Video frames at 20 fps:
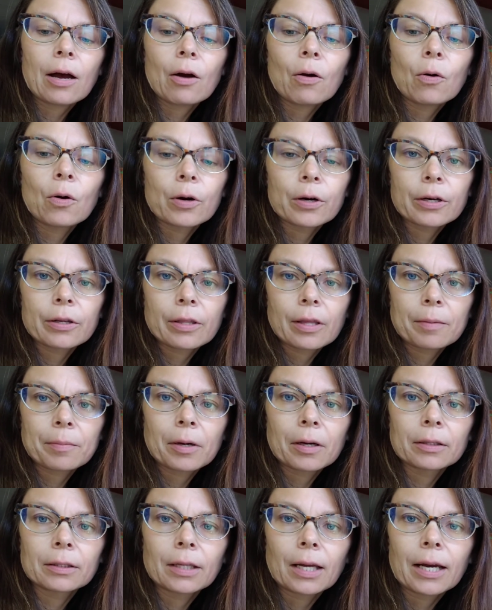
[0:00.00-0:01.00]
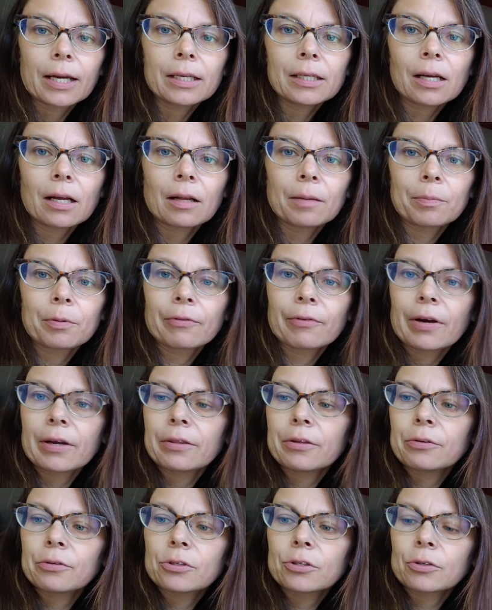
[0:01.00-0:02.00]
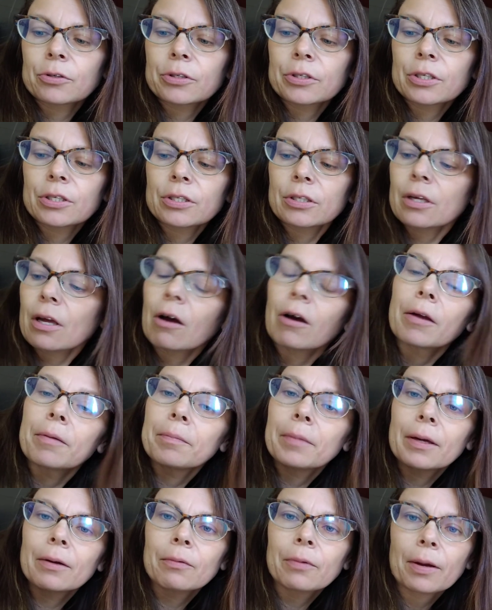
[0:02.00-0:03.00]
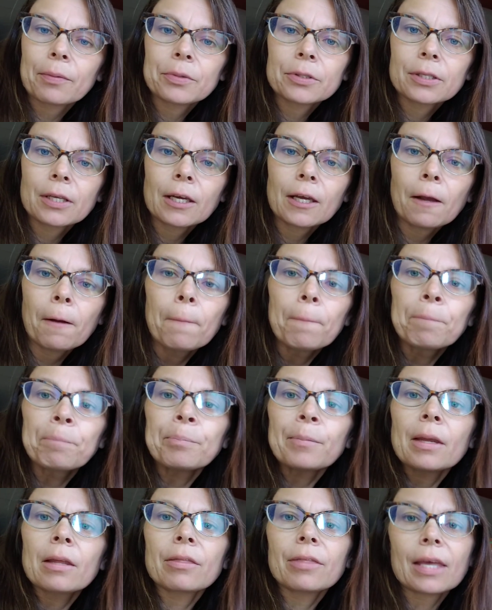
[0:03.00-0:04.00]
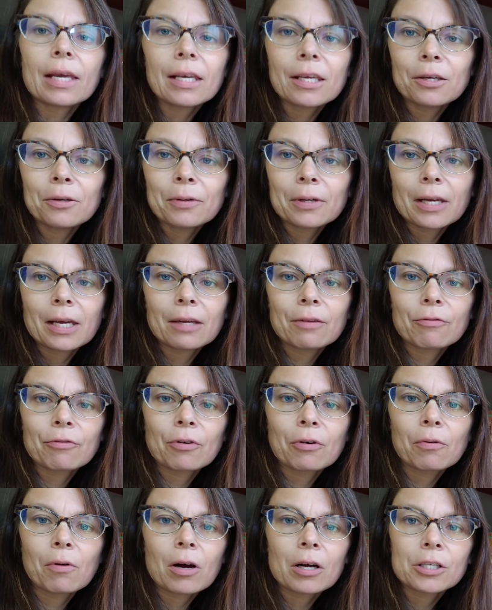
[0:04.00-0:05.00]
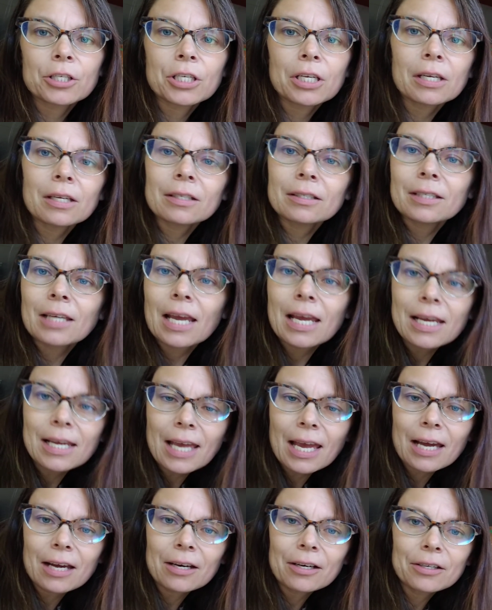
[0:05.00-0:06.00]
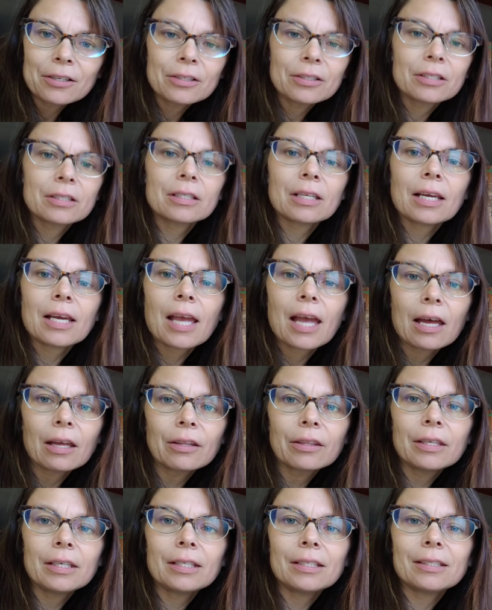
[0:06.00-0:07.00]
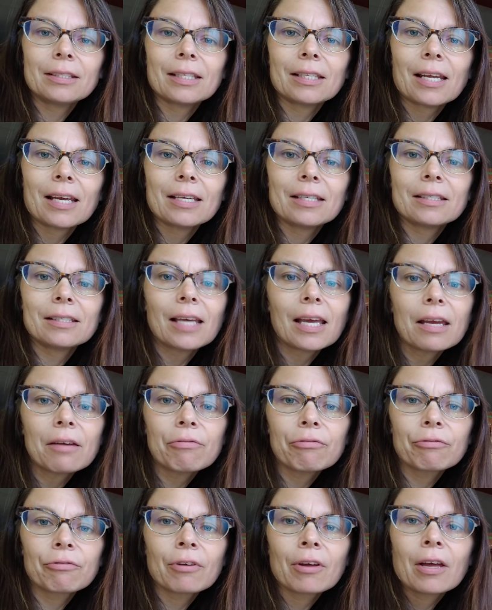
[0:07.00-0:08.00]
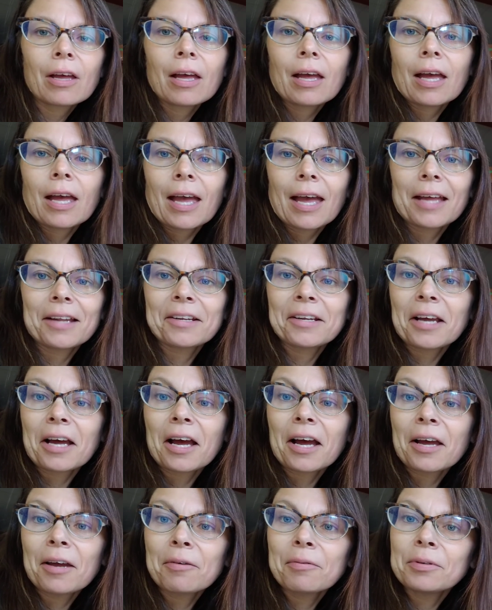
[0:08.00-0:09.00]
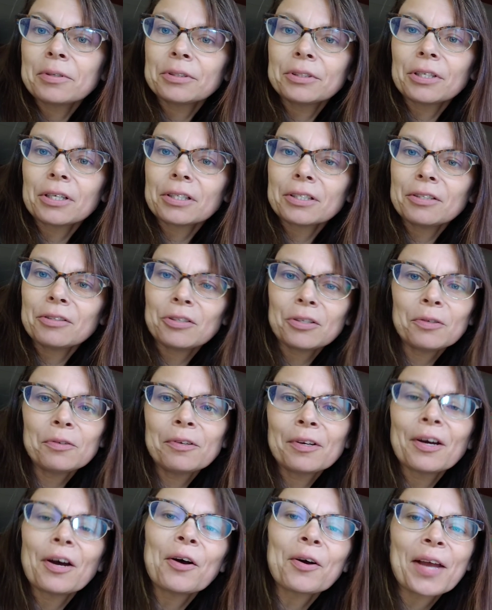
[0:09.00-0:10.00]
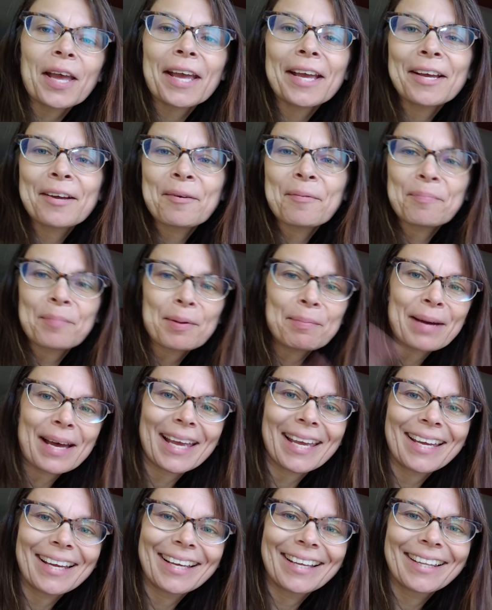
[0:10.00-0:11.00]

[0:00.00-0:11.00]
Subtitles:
order them online, I'll provide those sources on my website. Thank you again for watching. Take care, stay healthy, stay safe, and I will talk to you soon. Okay, bye-bye.